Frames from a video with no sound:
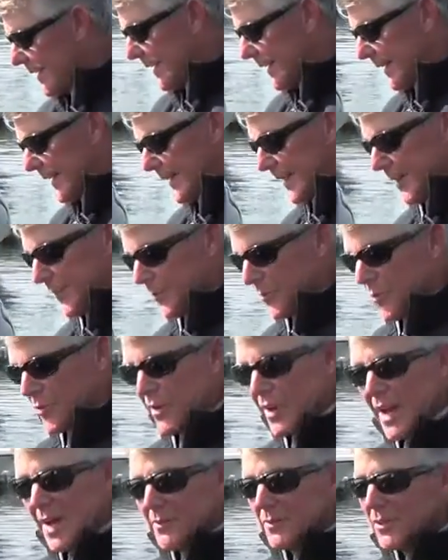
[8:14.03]
Um, we're
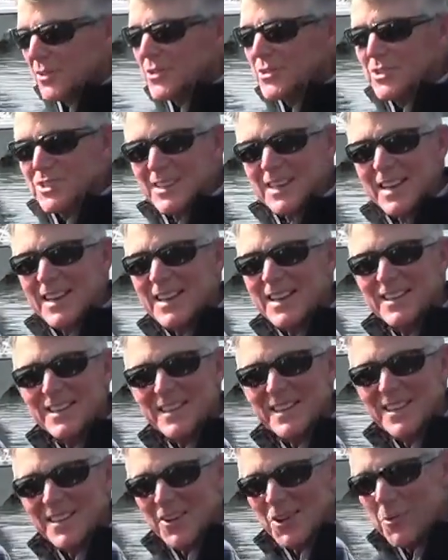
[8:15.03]
not losing
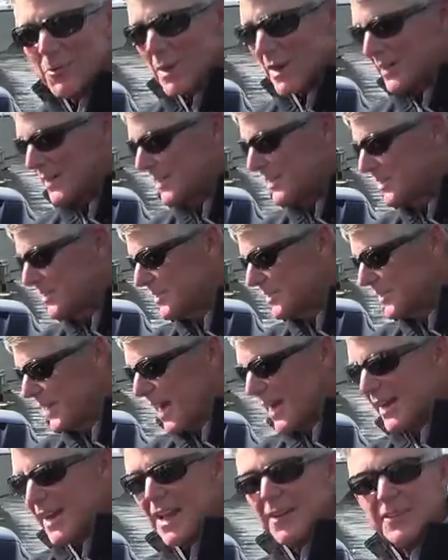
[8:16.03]
anything here by these
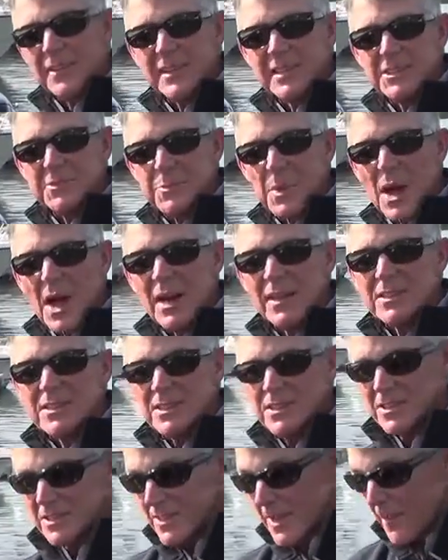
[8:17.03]
not having these
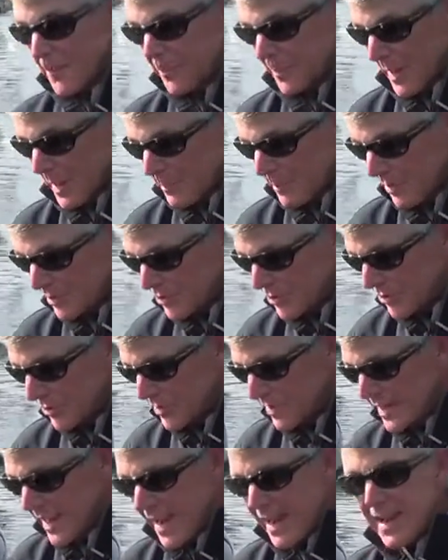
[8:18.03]
boxes, but you're
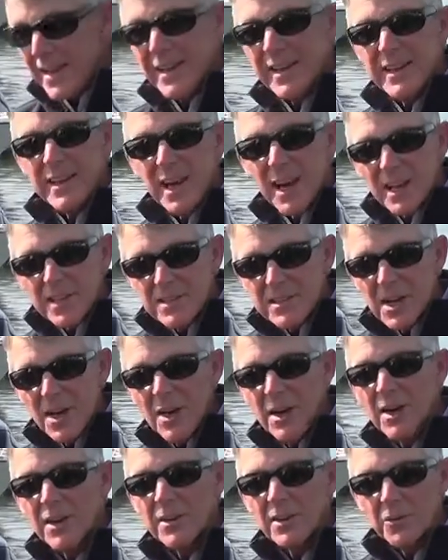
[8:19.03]
gaining a
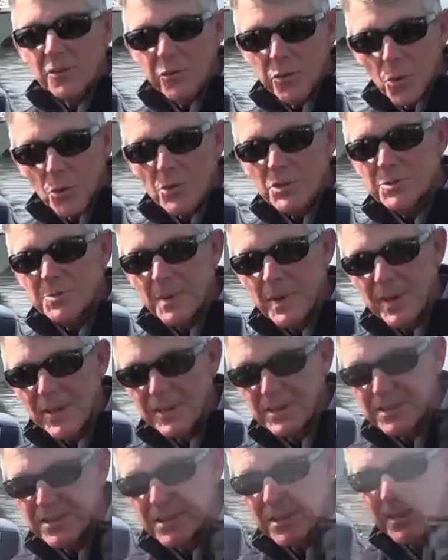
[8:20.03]
ton of floor space.